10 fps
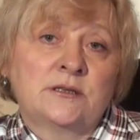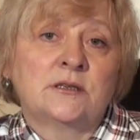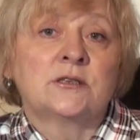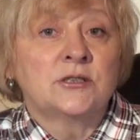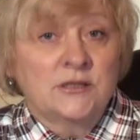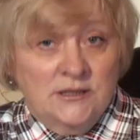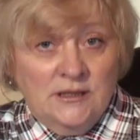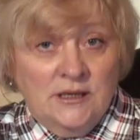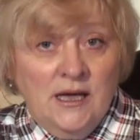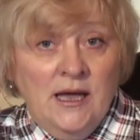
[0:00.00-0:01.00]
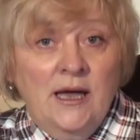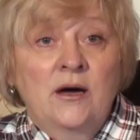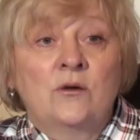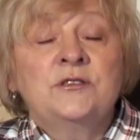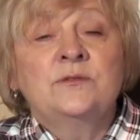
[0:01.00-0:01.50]
in your soul,
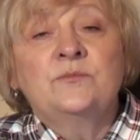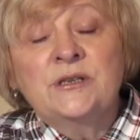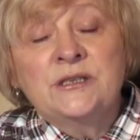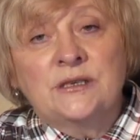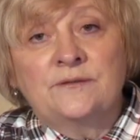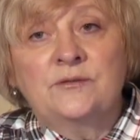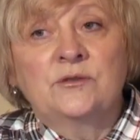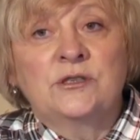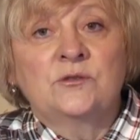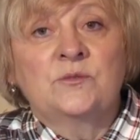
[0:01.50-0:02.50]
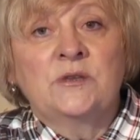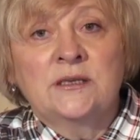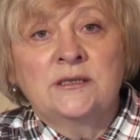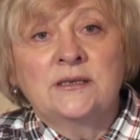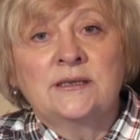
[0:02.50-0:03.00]
with no
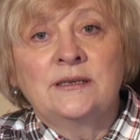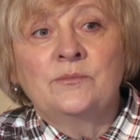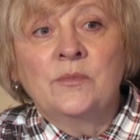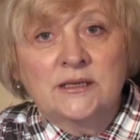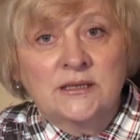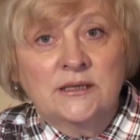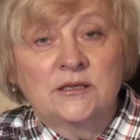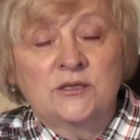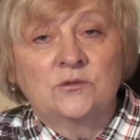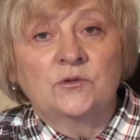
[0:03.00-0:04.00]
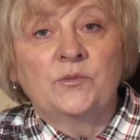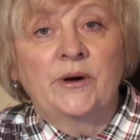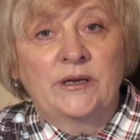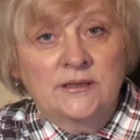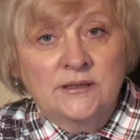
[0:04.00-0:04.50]
human institutions above your
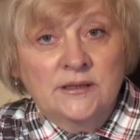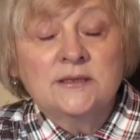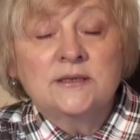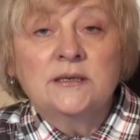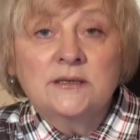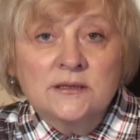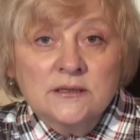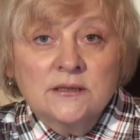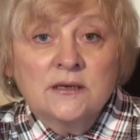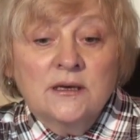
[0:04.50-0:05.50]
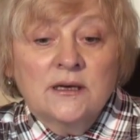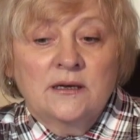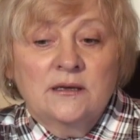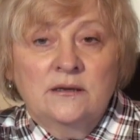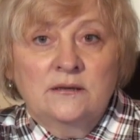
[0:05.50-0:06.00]
head. We are
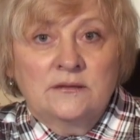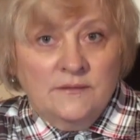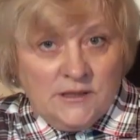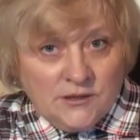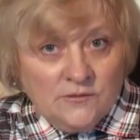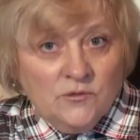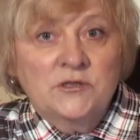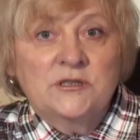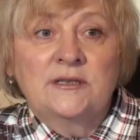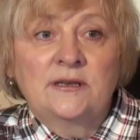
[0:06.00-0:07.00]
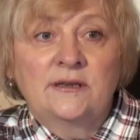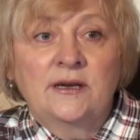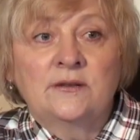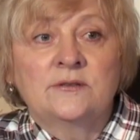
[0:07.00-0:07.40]
not slaves, at least.